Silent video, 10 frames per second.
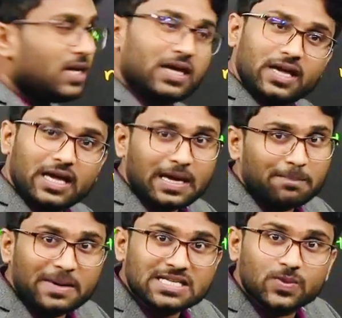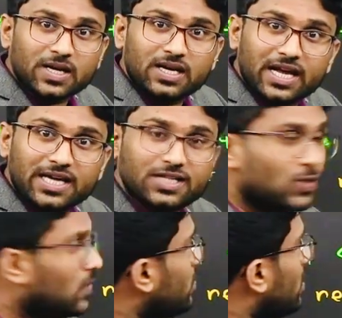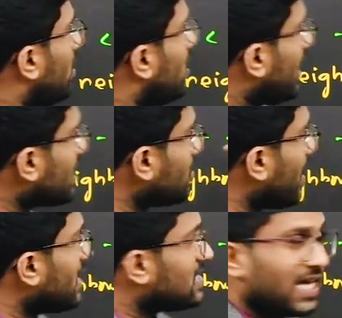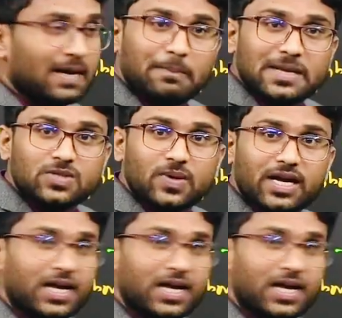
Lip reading: Am plus 1 negative, x minus am plus 1